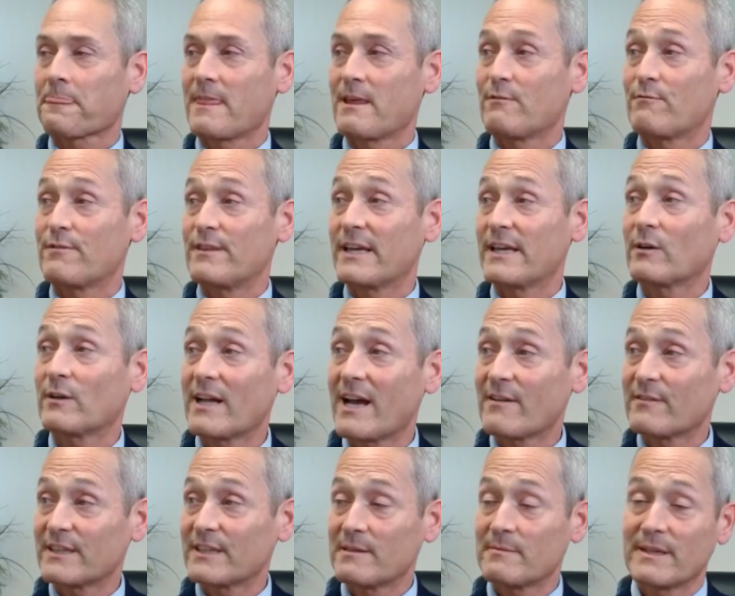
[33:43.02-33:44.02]
If they don't have
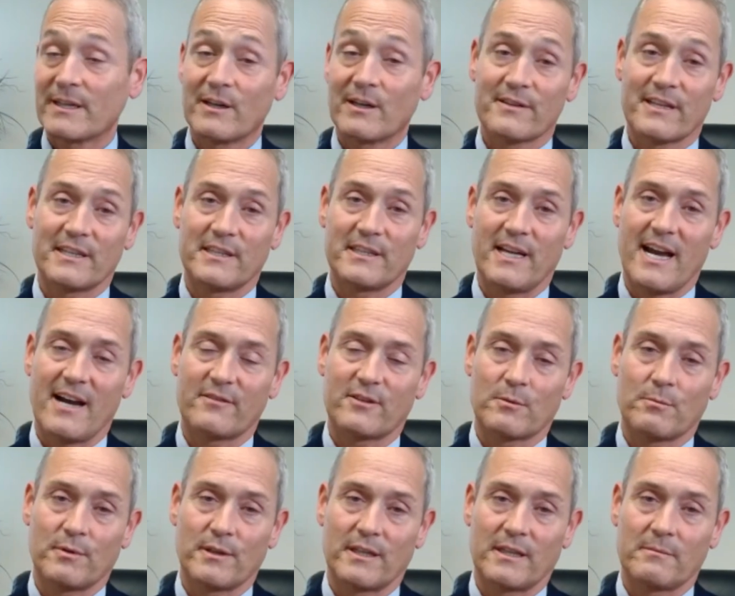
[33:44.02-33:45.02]
an email, then you have to
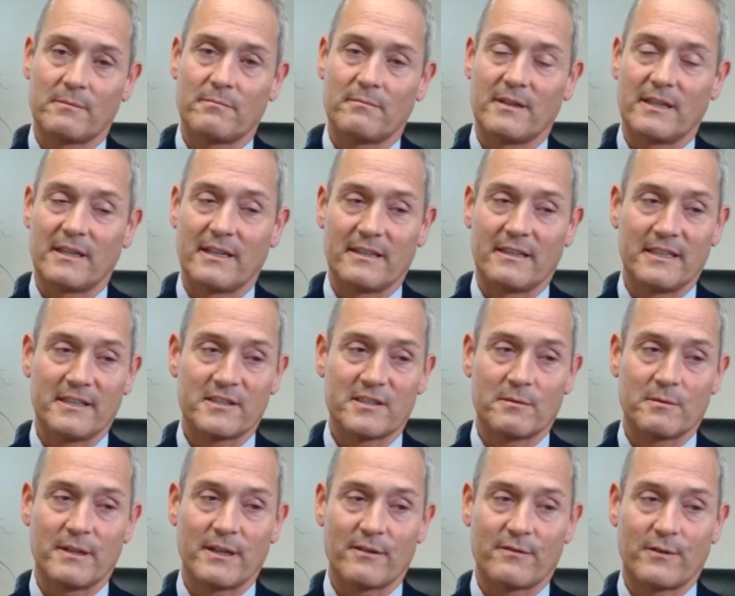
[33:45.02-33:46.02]
put it needs to
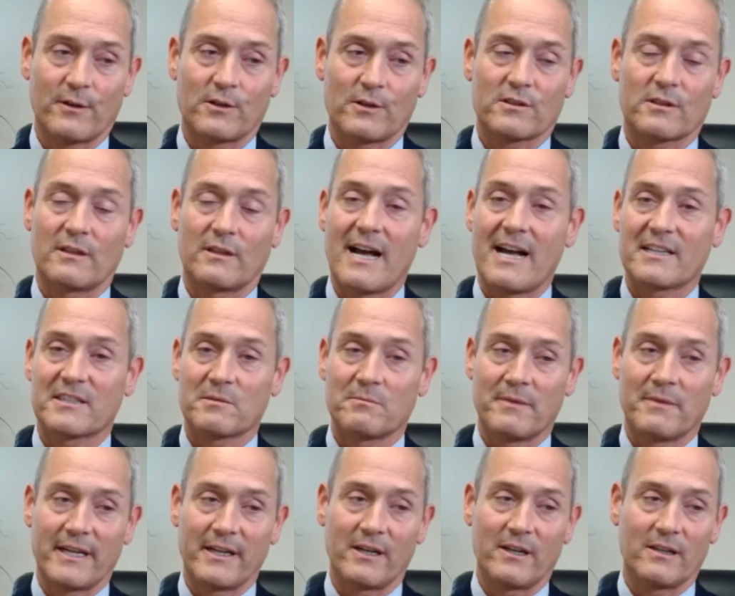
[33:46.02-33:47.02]
be a first class
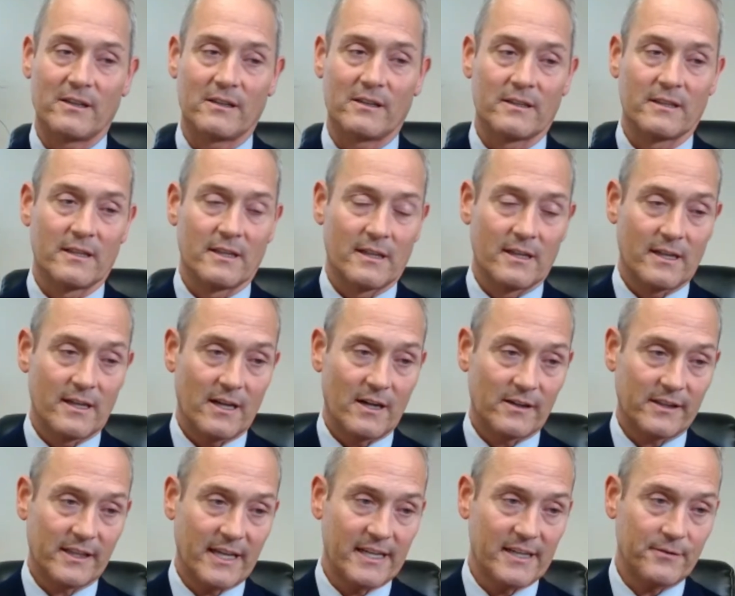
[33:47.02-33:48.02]
mail.
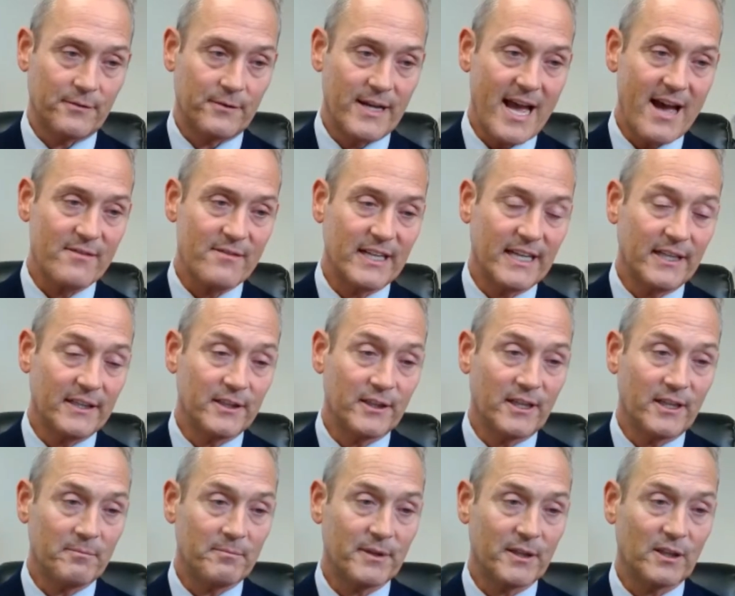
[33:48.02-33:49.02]
Okay, if we have an
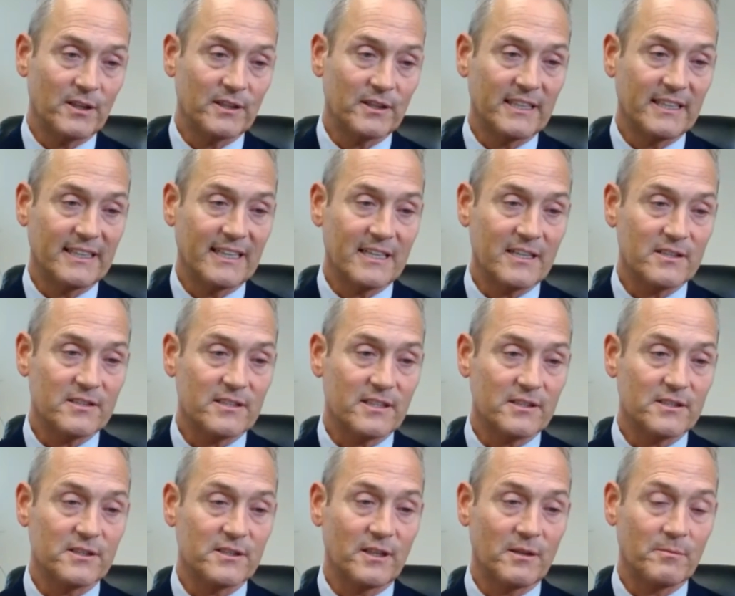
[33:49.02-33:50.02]
8-unit building and a
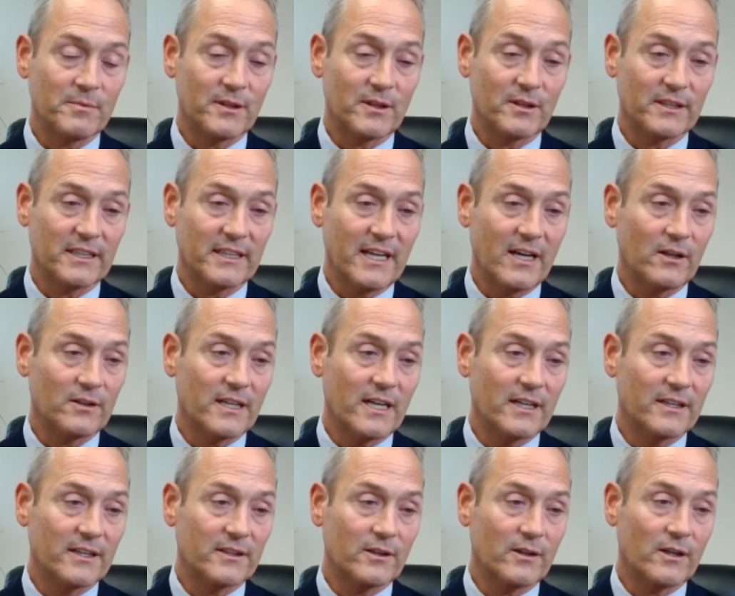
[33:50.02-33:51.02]
6-unit building held
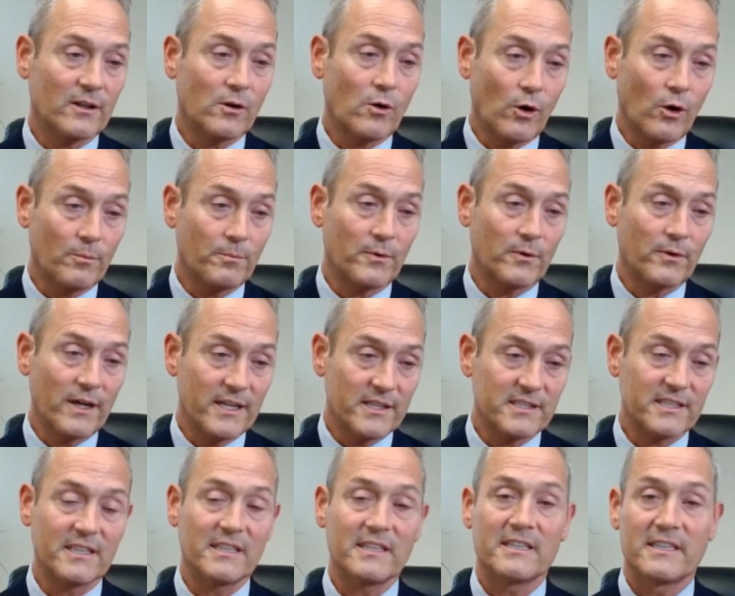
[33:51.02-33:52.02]
under a
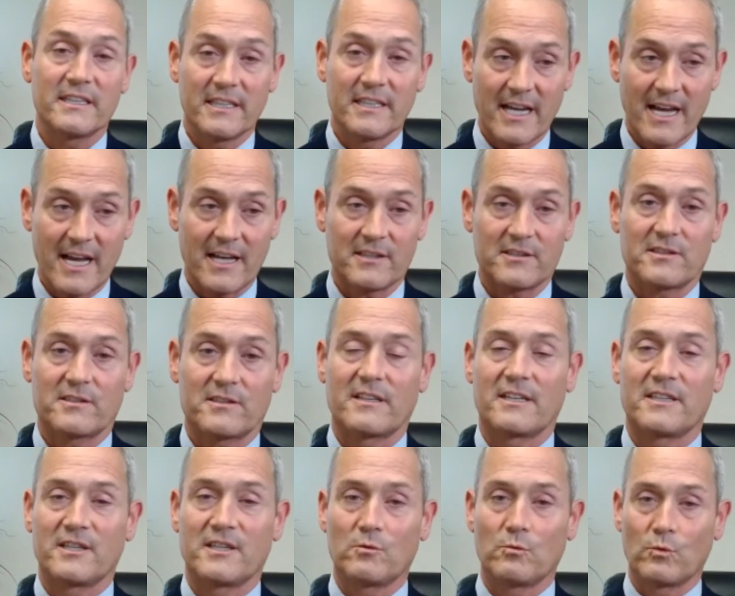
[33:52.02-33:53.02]
corporation, yes, then
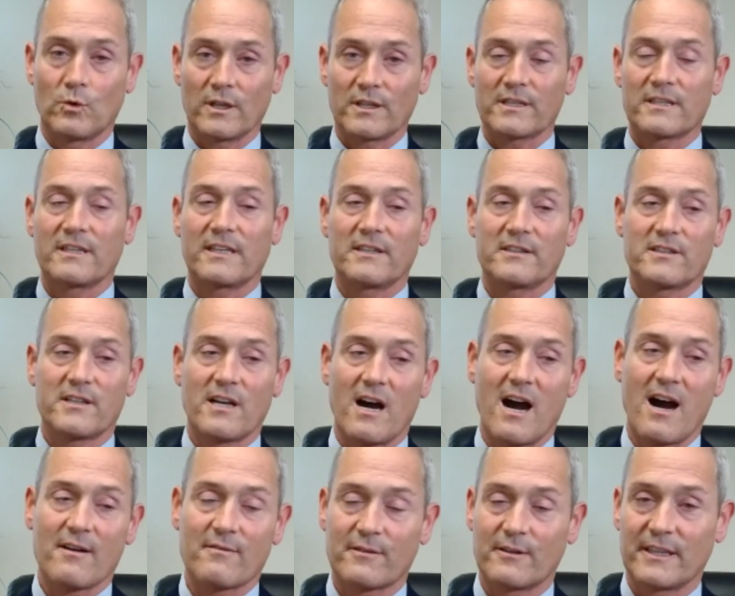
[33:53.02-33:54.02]
you would need to
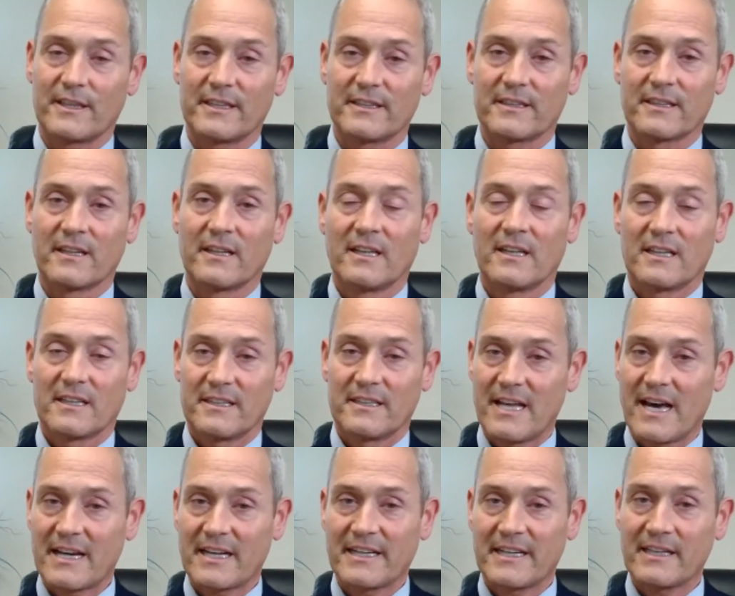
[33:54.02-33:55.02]
offer it.
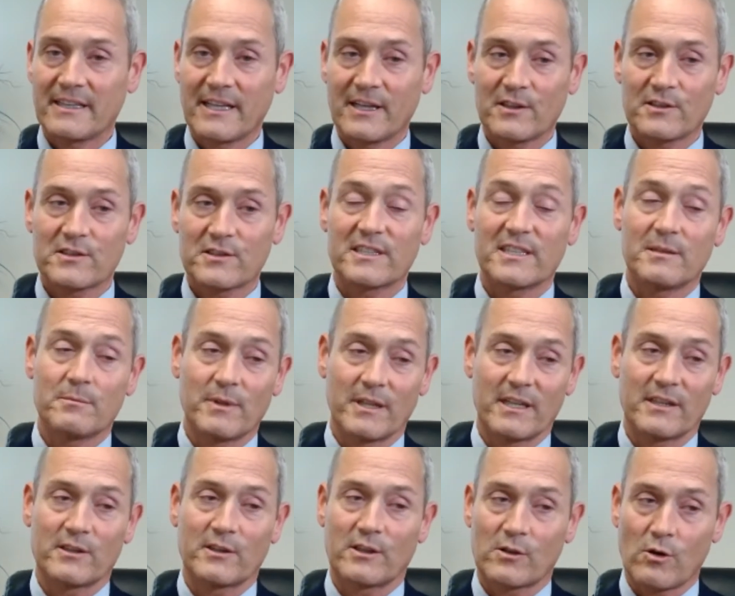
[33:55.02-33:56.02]
Not an LLC, but
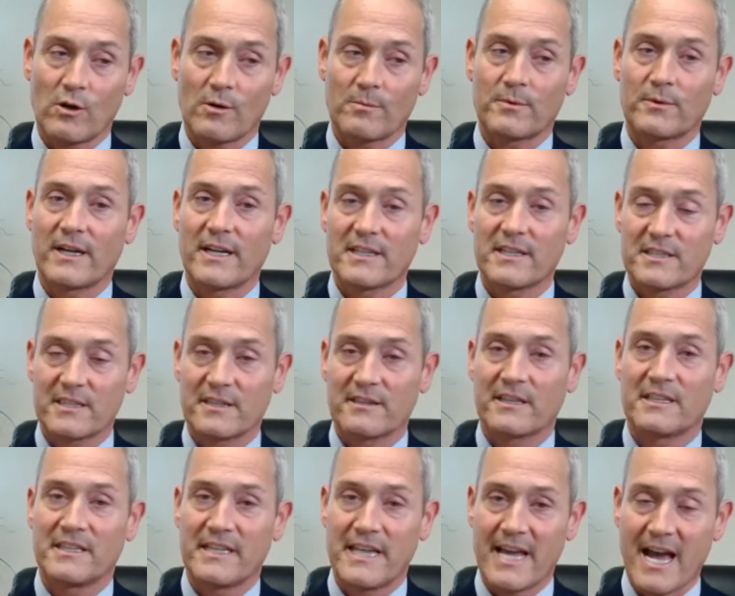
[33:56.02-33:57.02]
under a corporation,
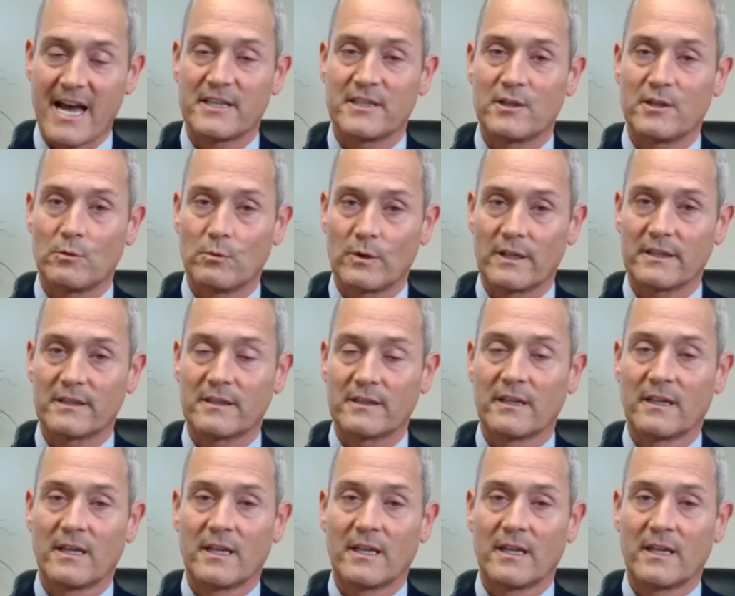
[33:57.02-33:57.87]
then yeah, you would